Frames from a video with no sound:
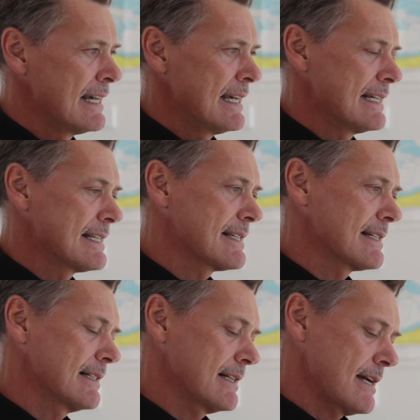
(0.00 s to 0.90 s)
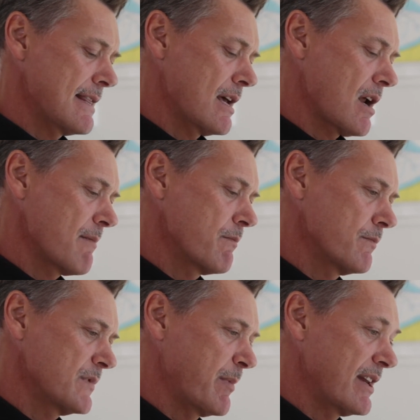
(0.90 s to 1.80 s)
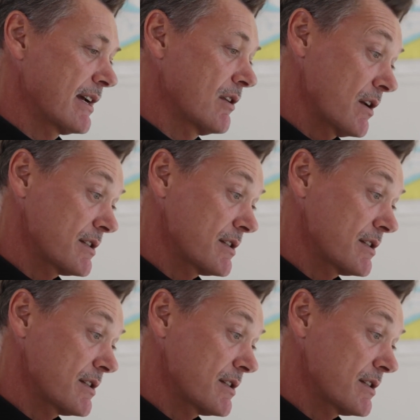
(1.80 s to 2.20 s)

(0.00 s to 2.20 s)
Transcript: is that I'm spending a lot of